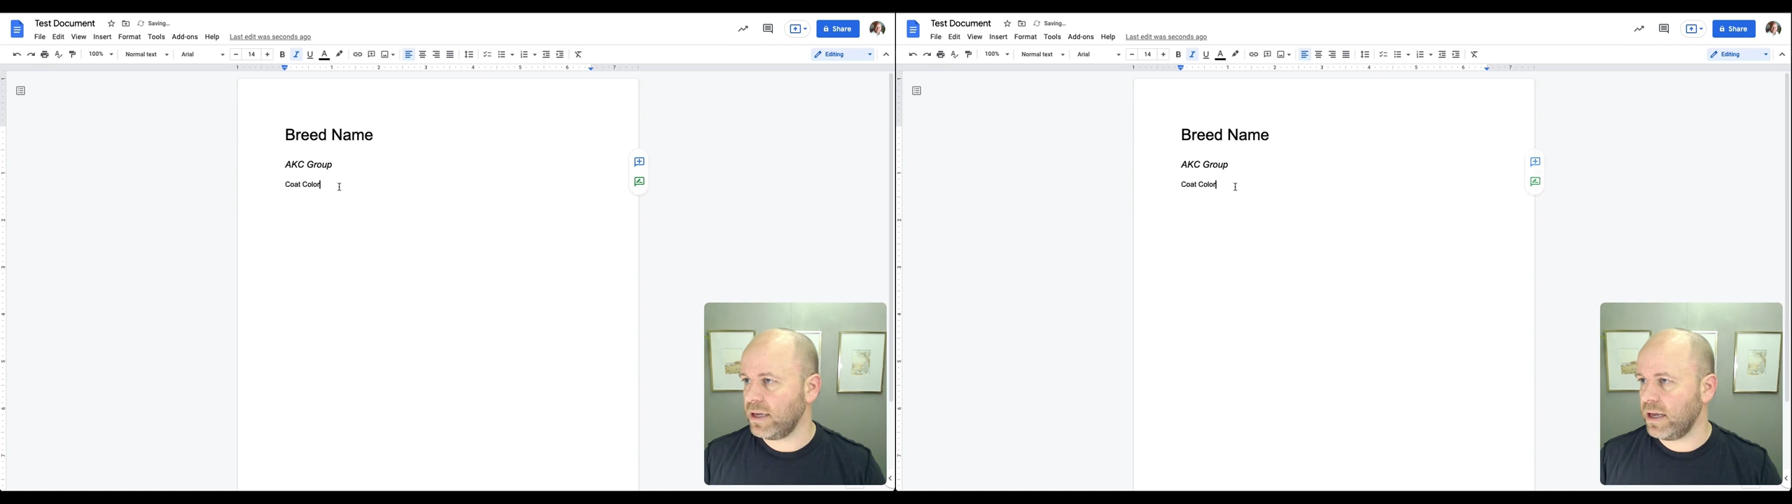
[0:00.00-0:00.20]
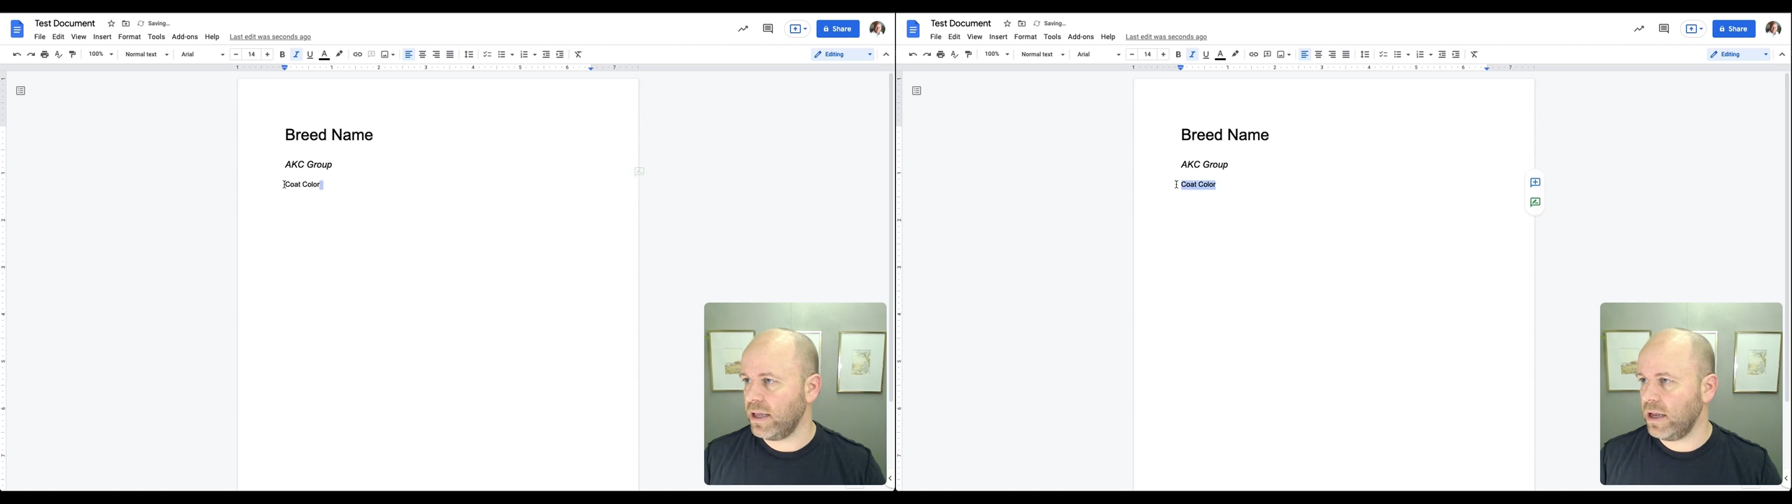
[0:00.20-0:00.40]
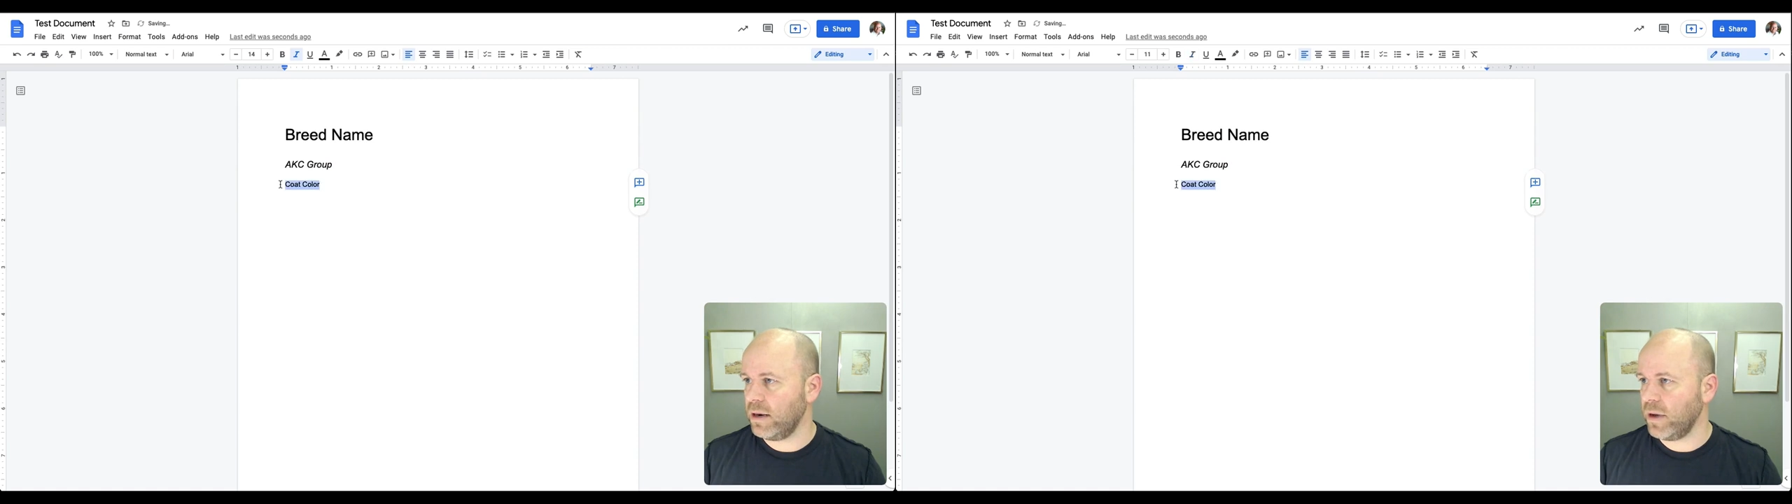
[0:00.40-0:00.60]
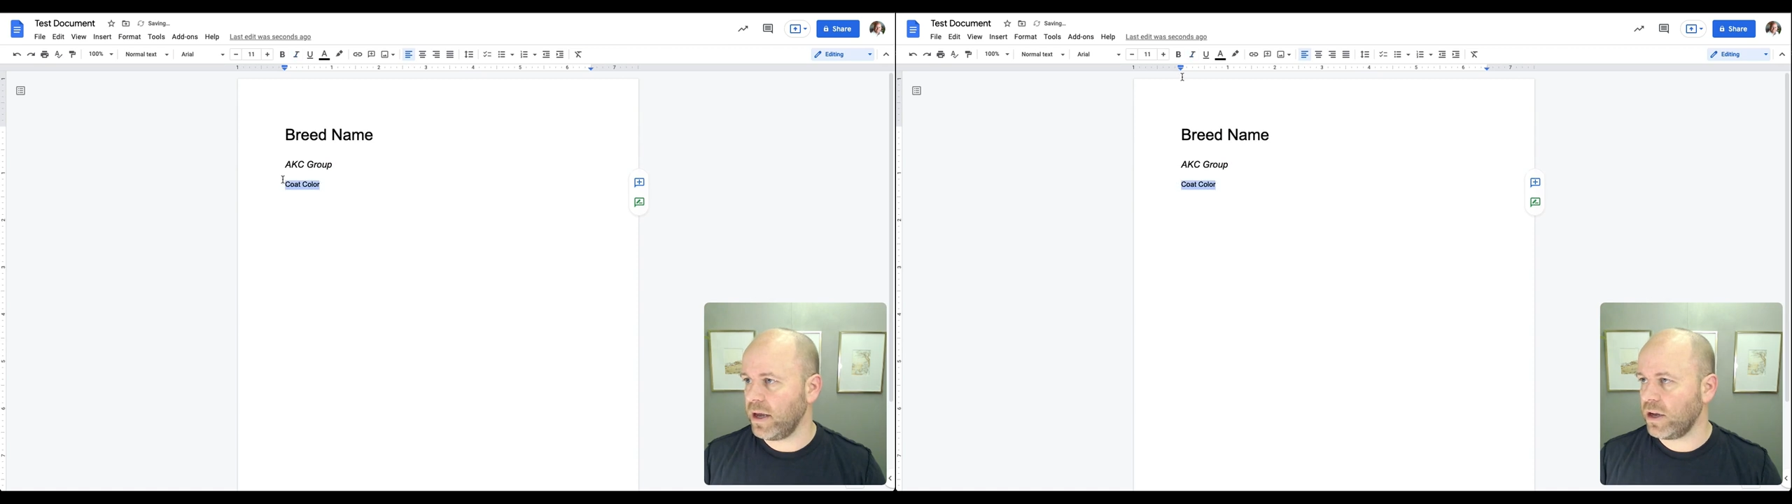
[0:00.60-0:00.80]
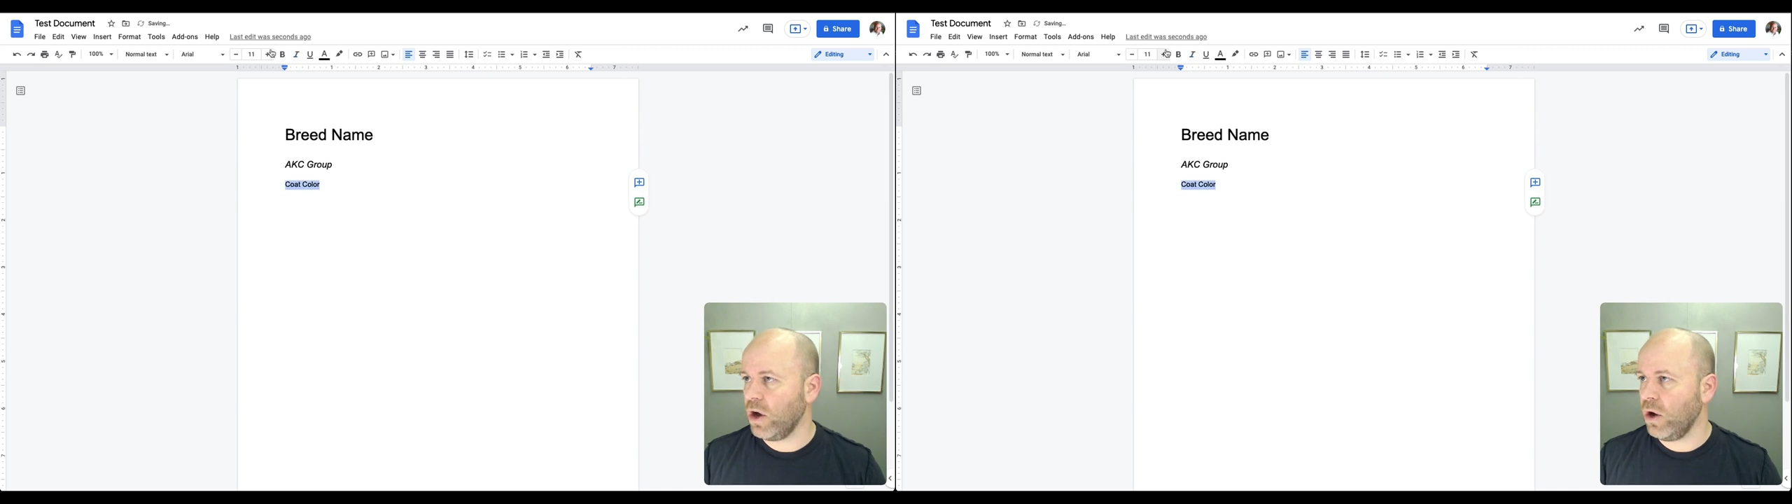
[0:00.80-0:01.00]
and then my
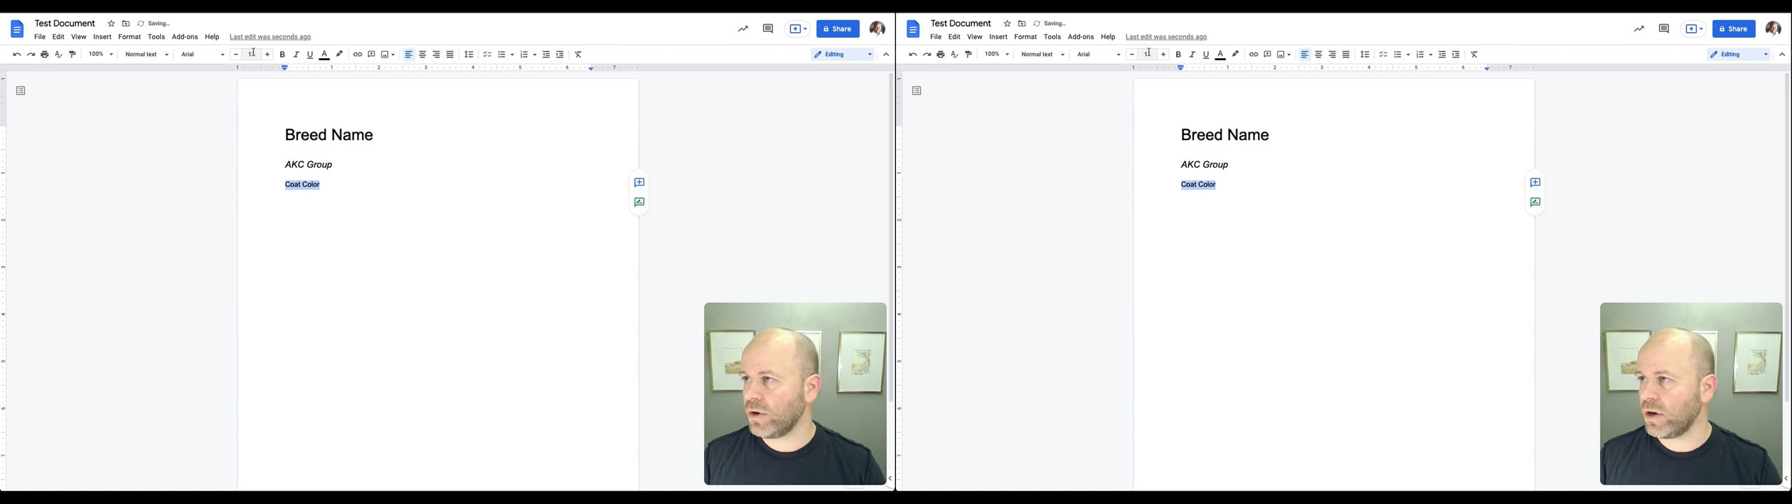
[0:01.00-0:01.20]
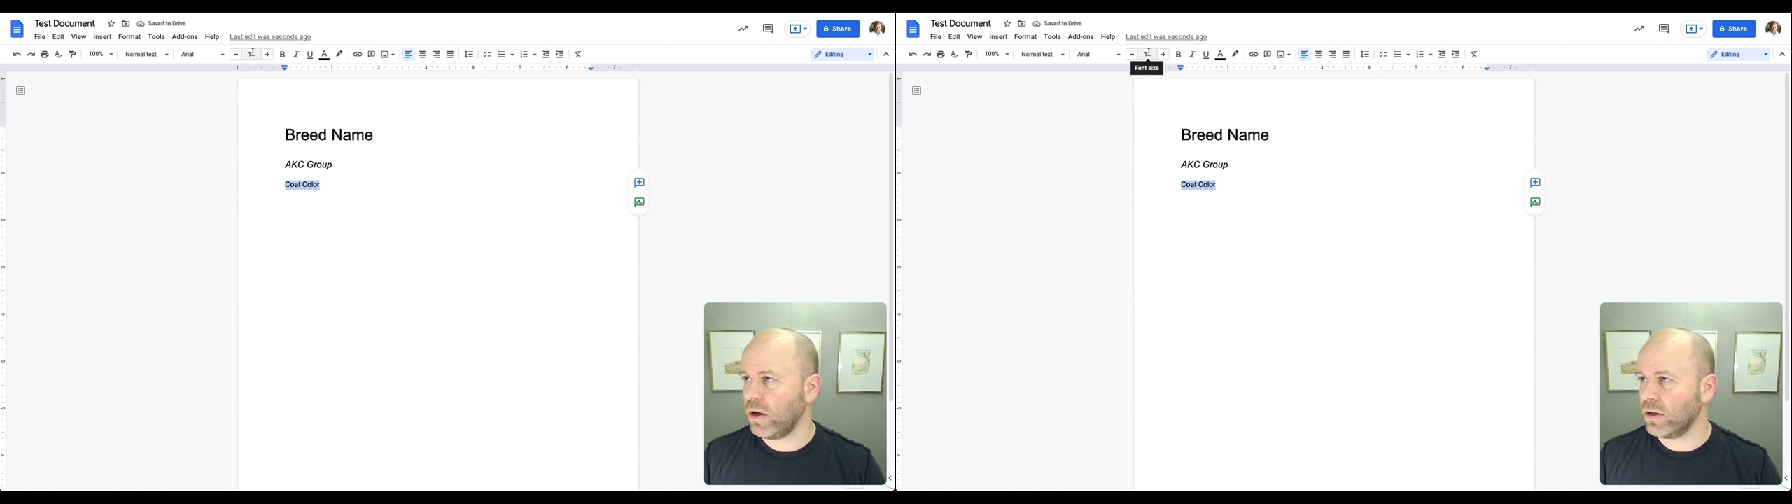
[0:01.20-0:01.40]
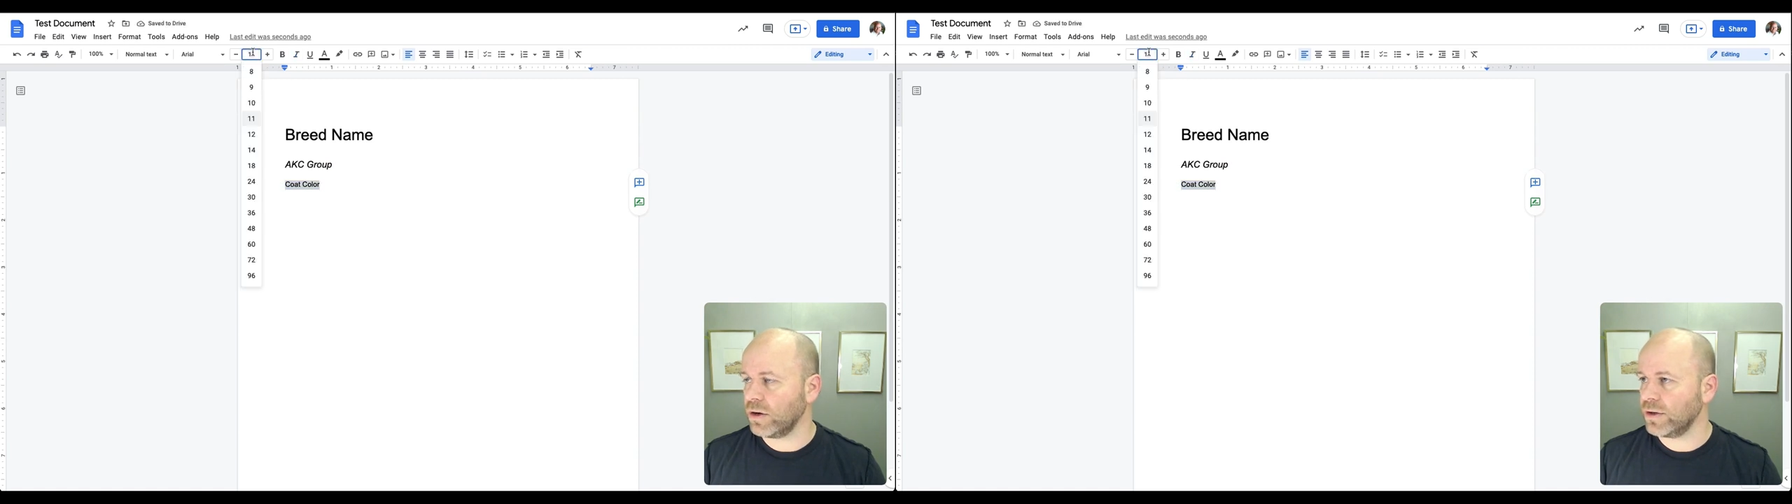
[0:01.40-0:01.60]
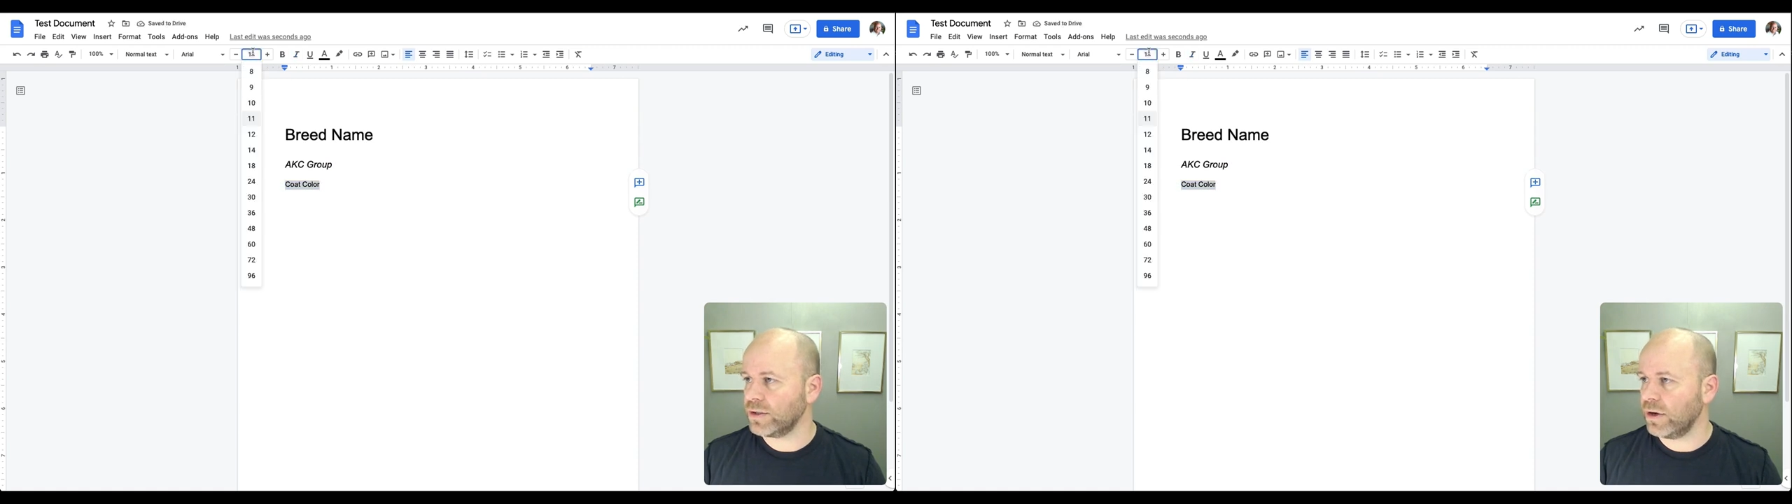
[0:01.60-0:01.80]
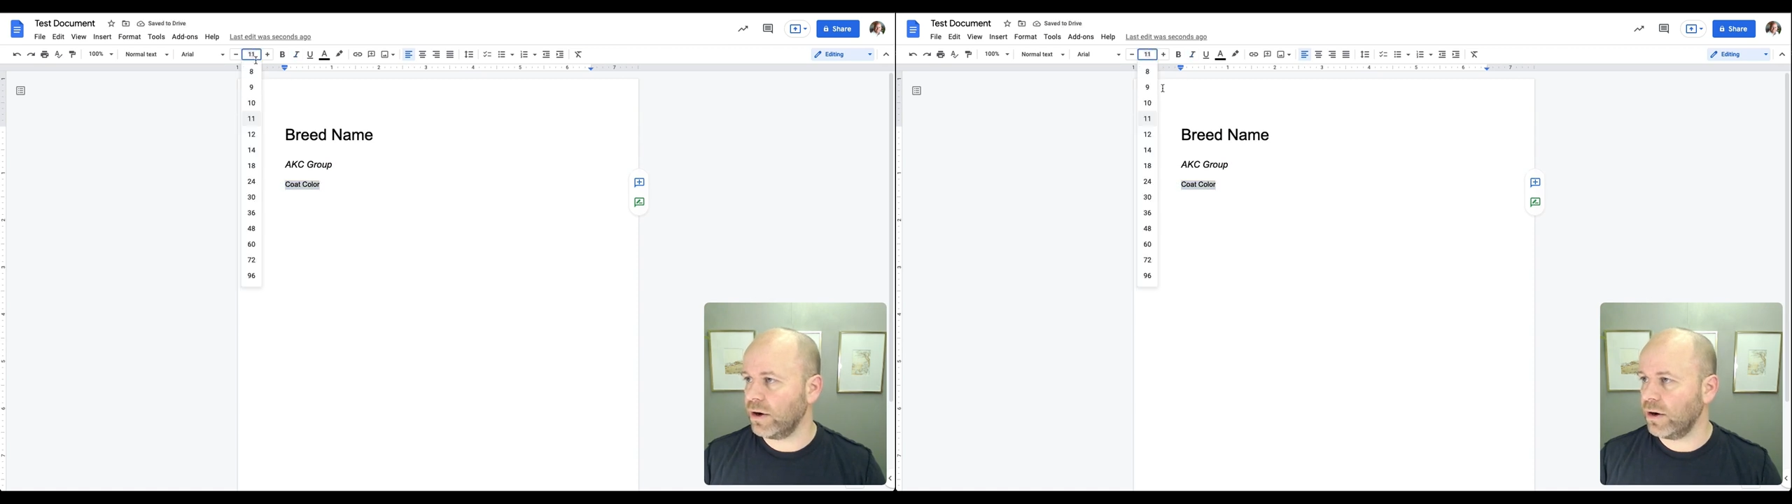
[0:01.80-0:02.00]
coat colors
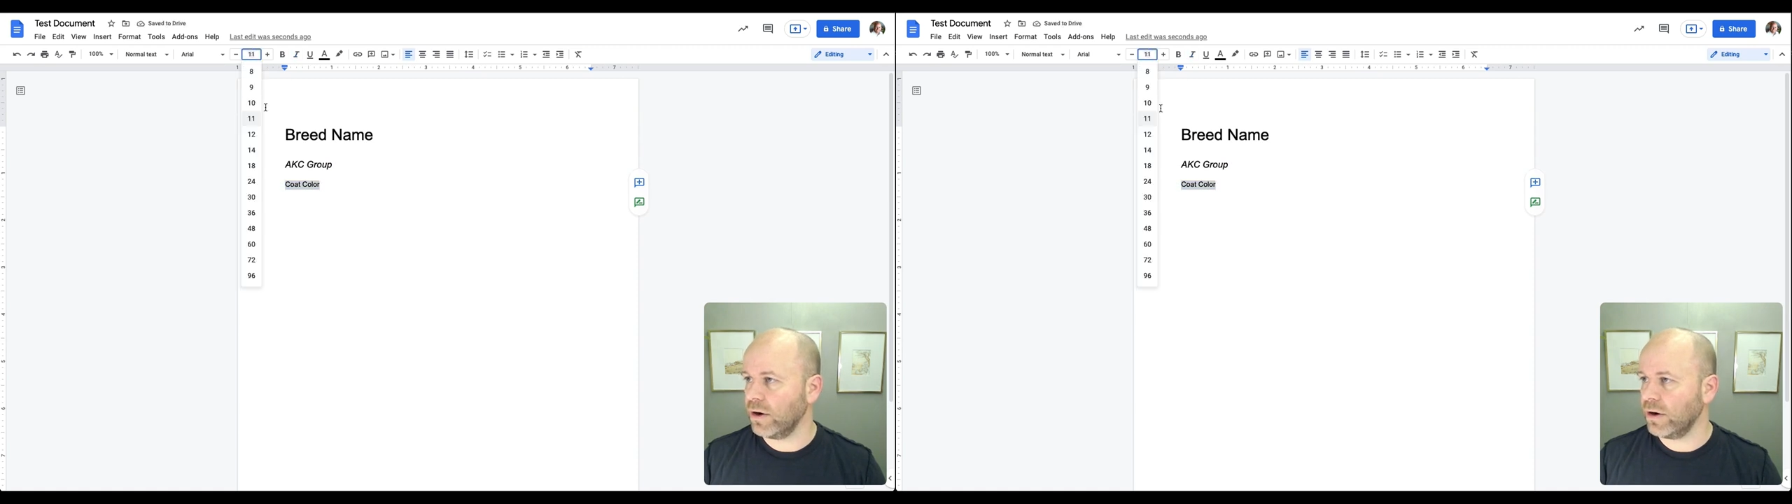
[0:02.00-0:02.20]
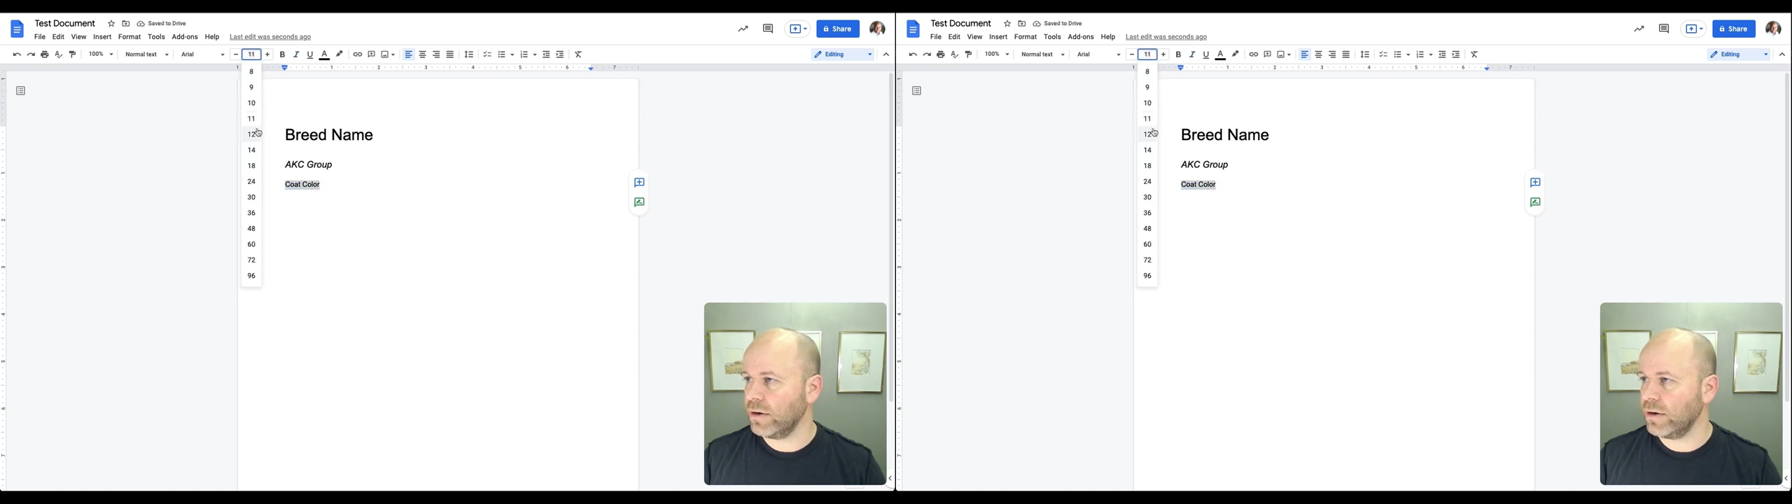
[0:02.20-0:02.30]
are,